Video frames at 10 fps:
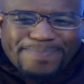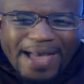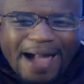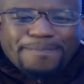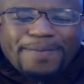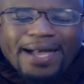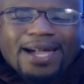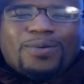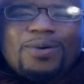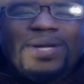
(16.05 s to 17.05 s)

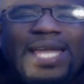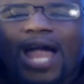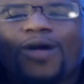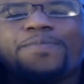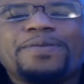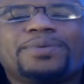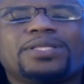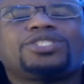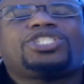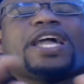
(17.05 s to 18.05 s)
Backpack, where we carry people
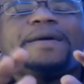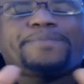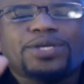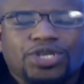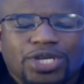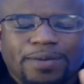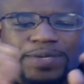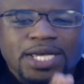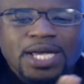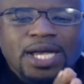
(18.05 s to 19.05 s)
to
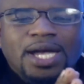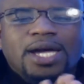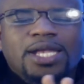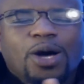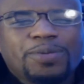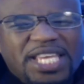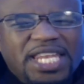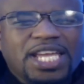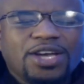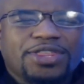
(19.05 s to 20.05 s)
championships. Now, I'm
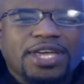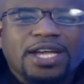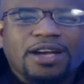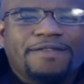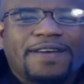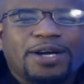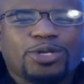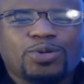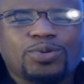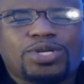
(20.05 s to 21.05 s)
sitting here thinking of how
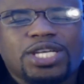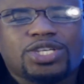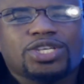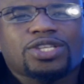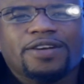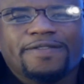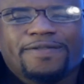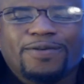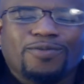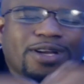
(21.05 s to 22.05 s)
to do sit start
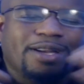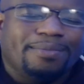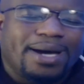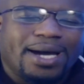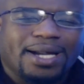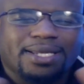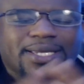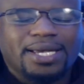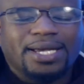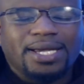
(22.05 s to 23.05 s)
for running
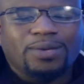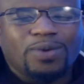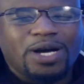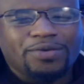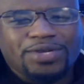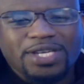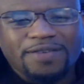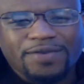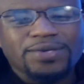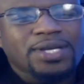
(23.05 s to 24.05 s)
backs and wide
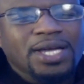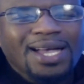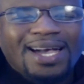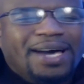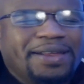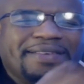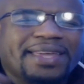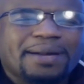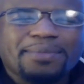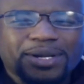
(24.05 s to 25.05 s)
receivers. I don't even
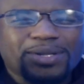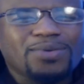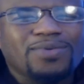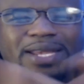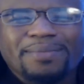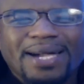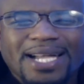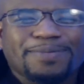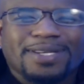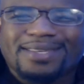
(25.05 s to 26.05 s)
think I'm going to do running
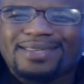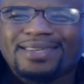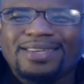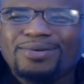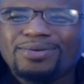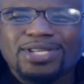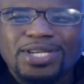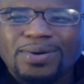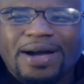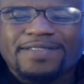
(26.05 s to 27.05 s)
backs because
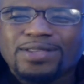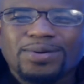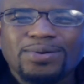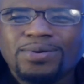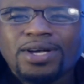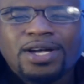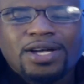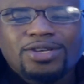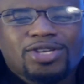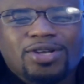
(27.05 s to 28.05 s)
usually you
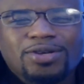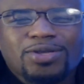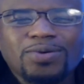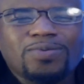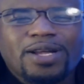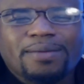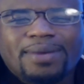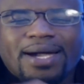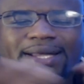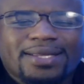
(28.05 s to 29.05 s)
start two running
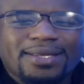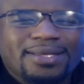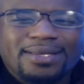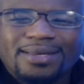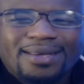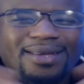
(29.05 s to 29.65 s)
backs and